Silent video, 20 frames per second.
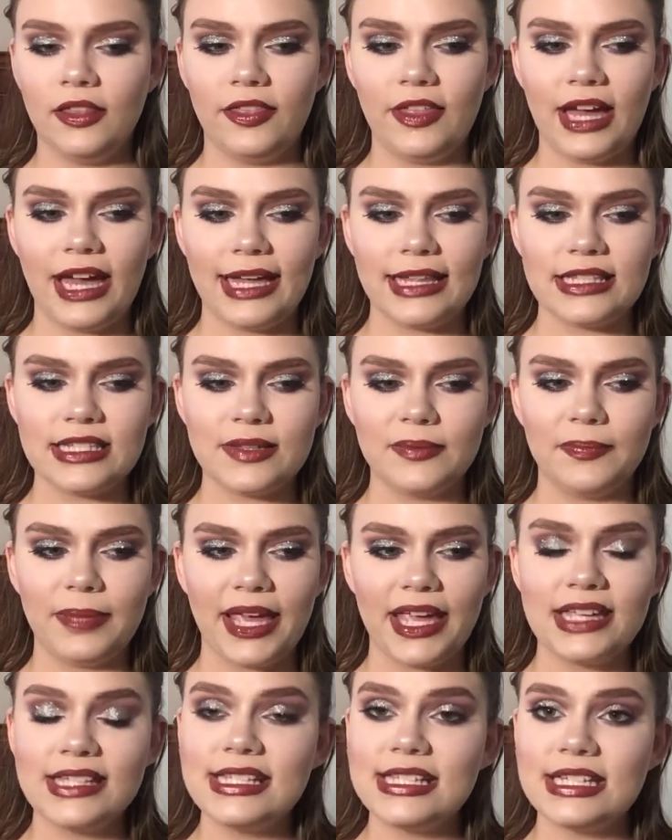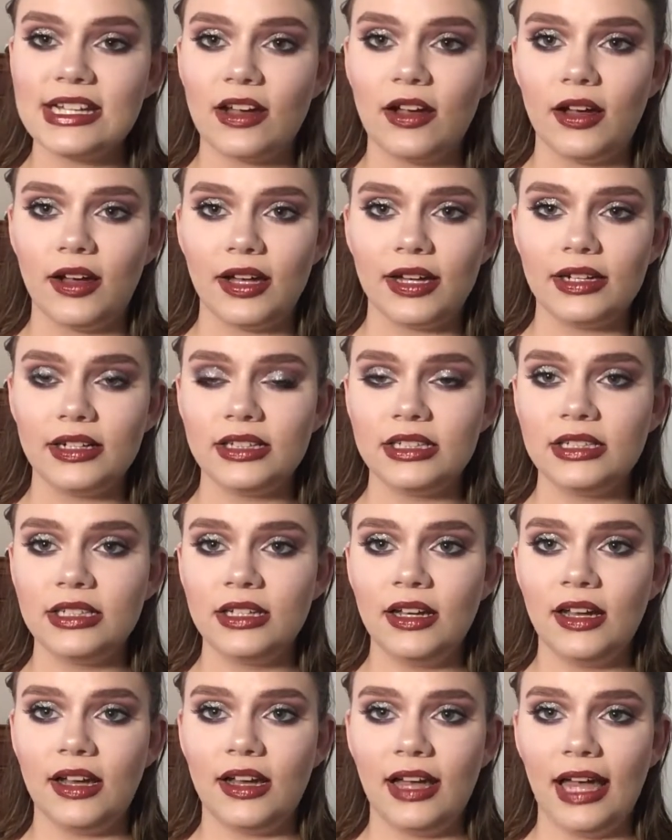that's based on
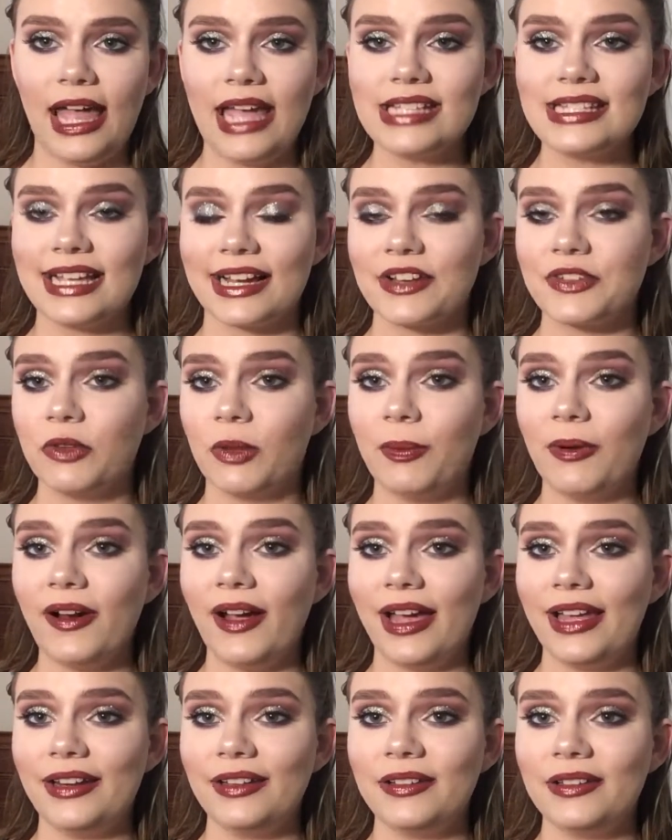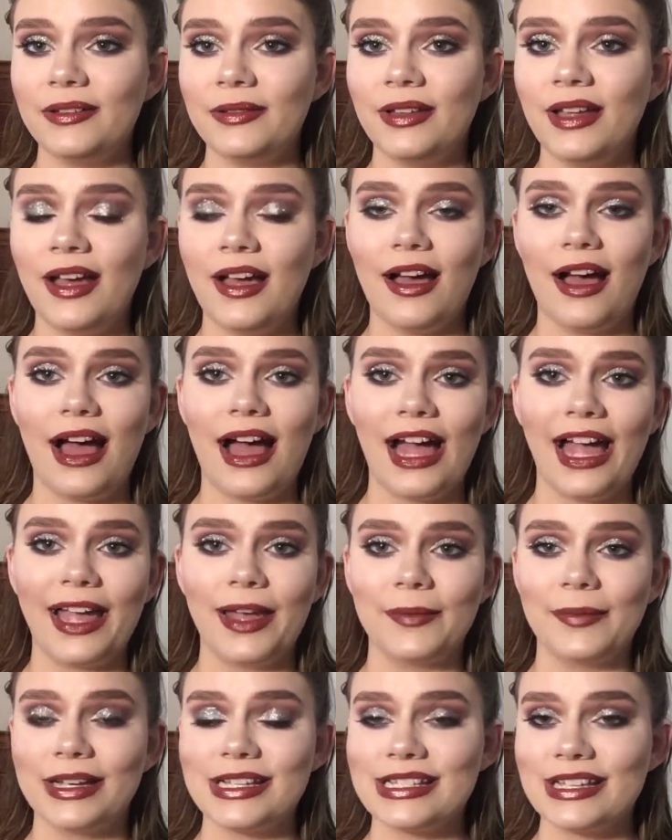asexual pride.
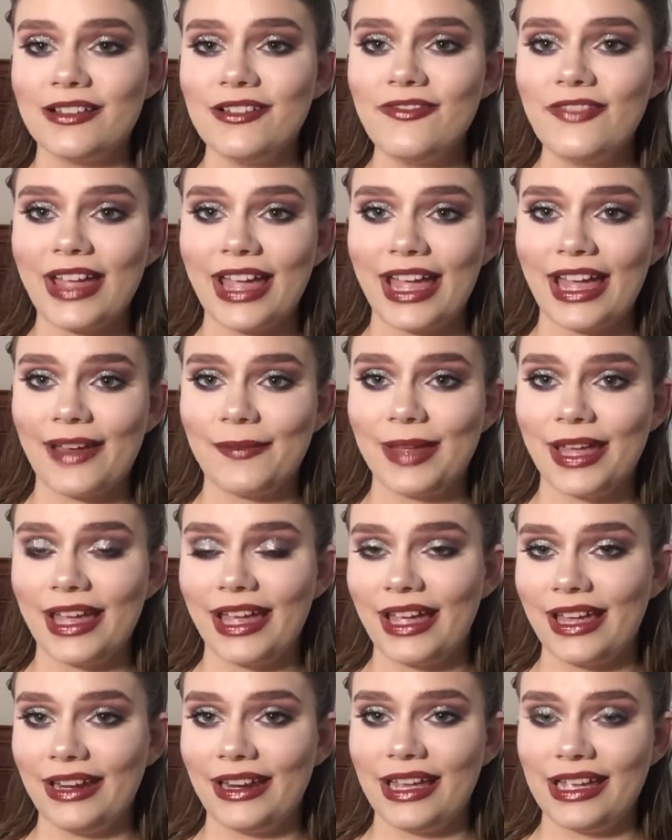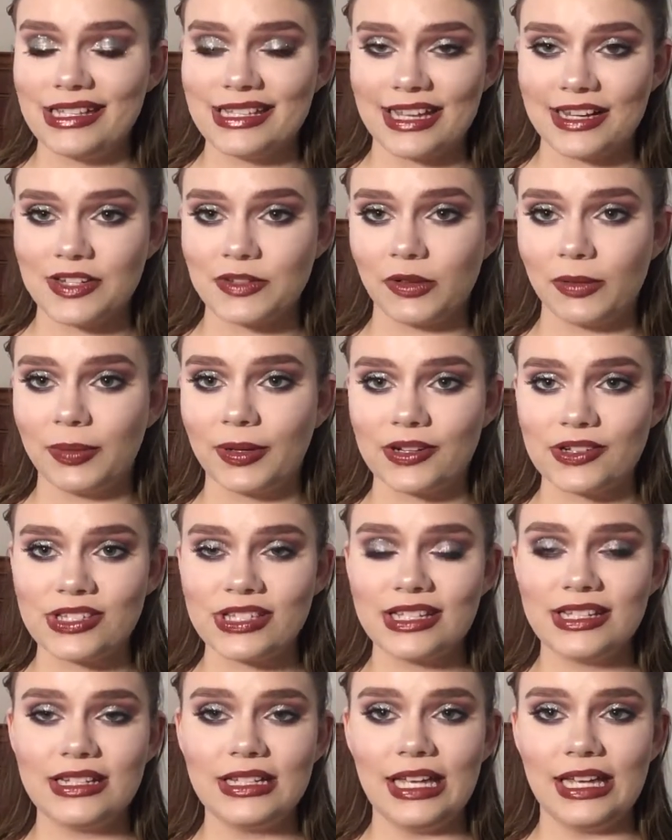I myself am an asexual
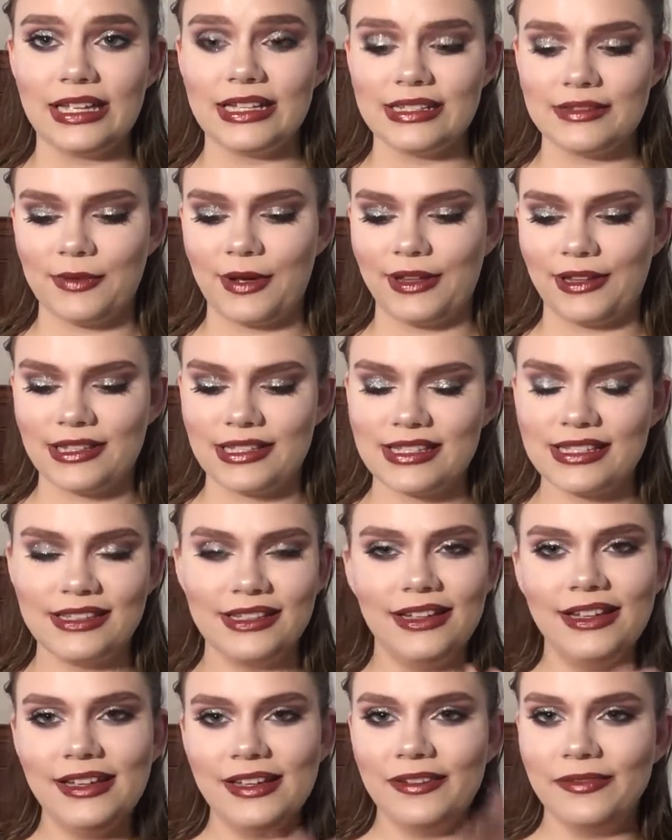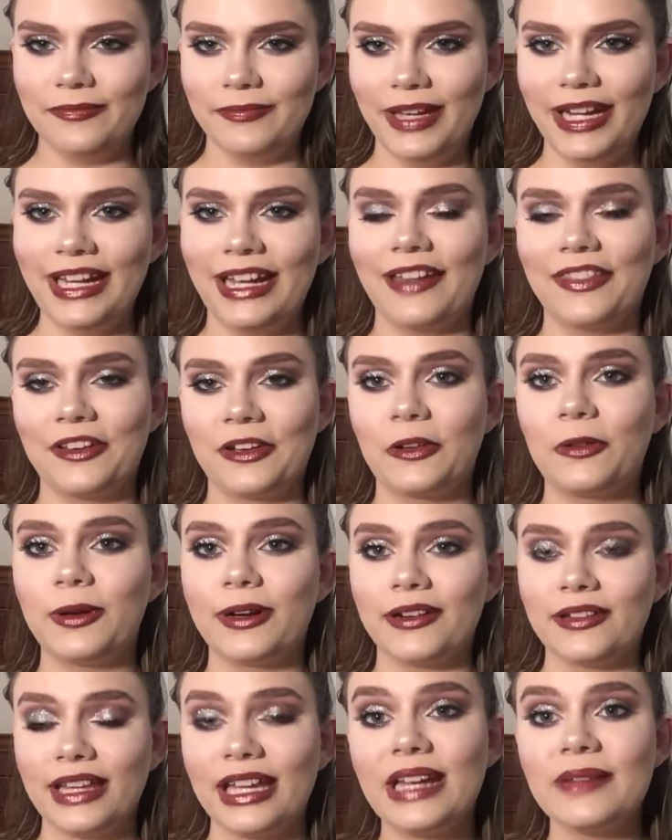person, as well as many other
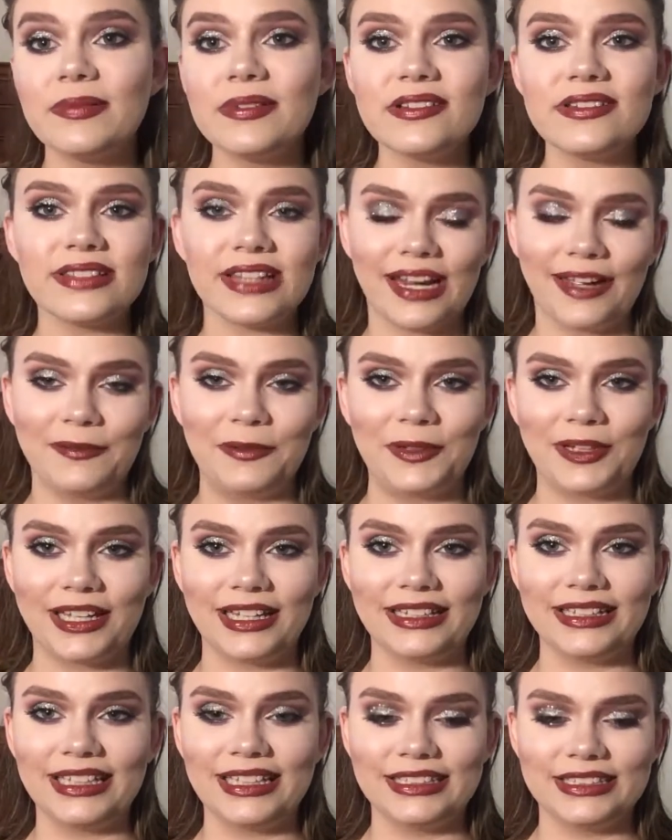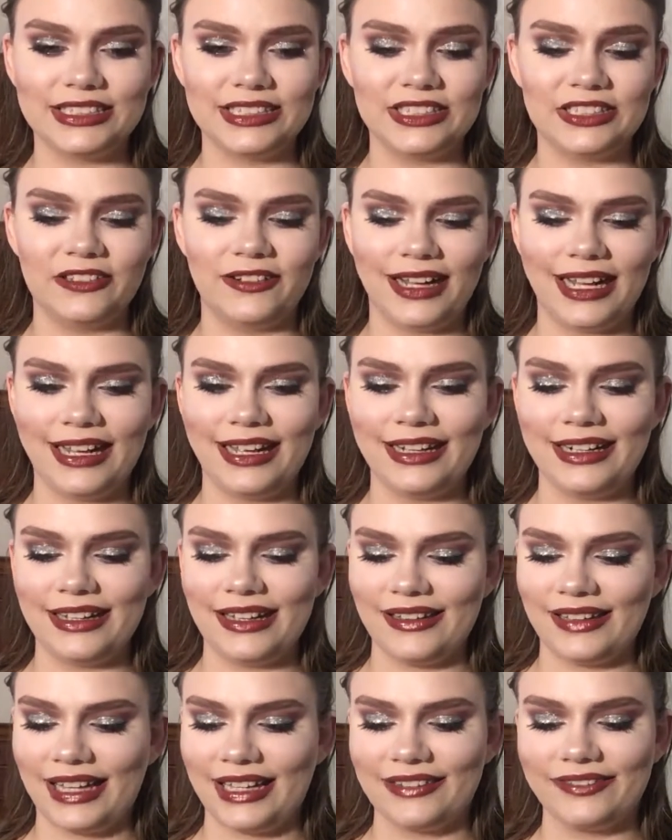queer labels that I will get into in
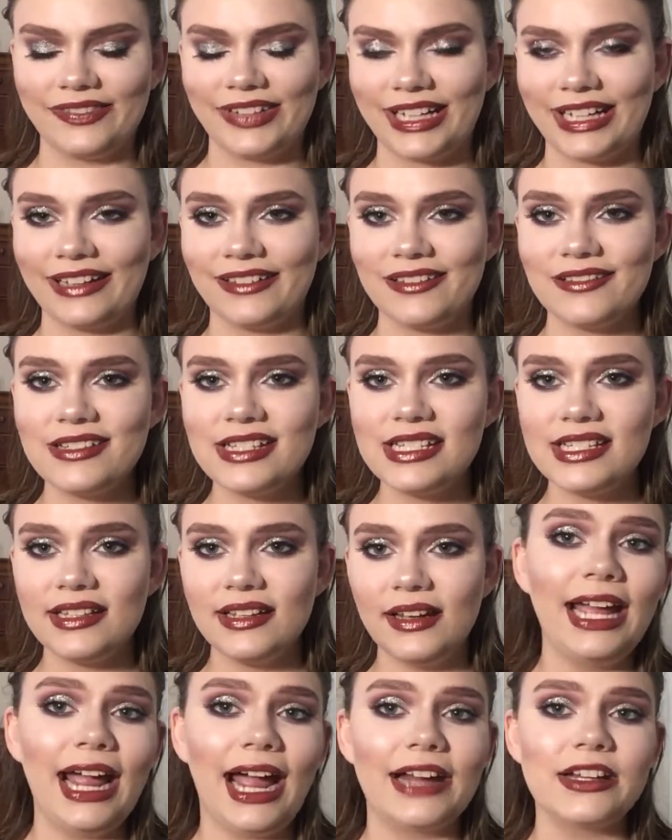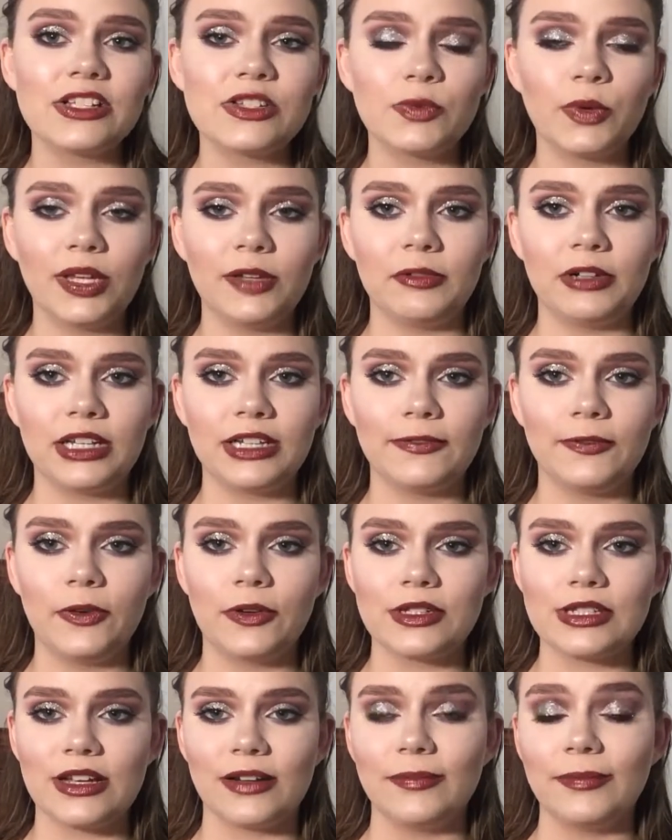later videos. Today I just really wanted to
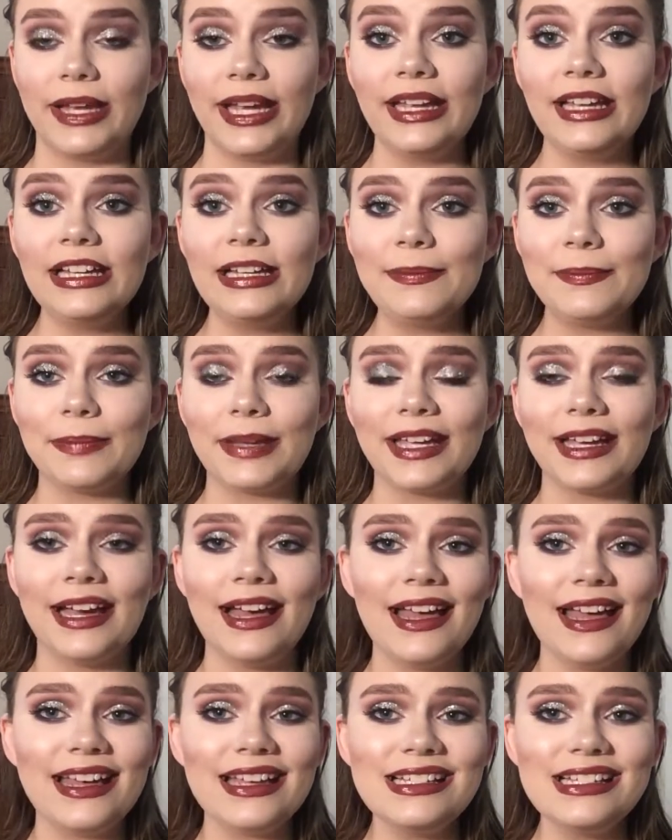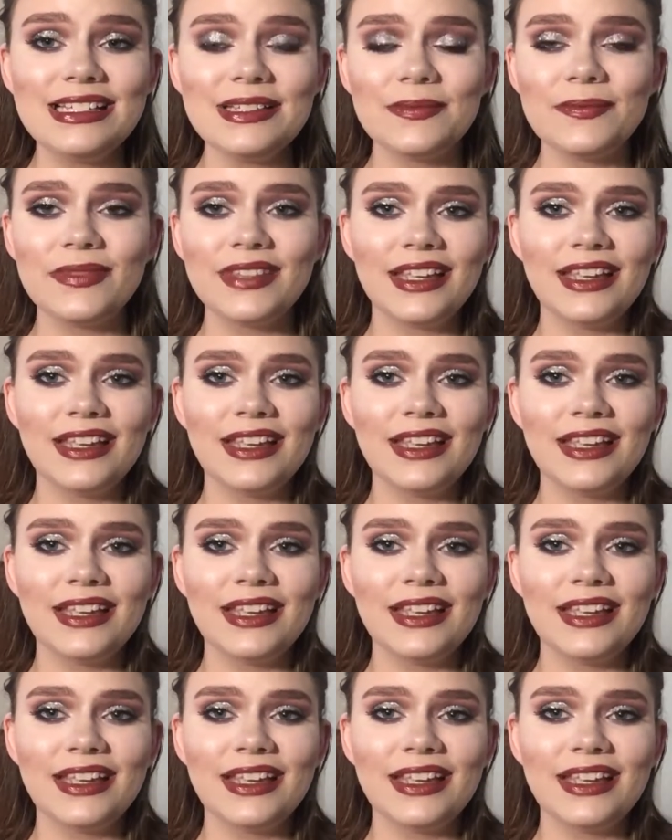focus on makeup because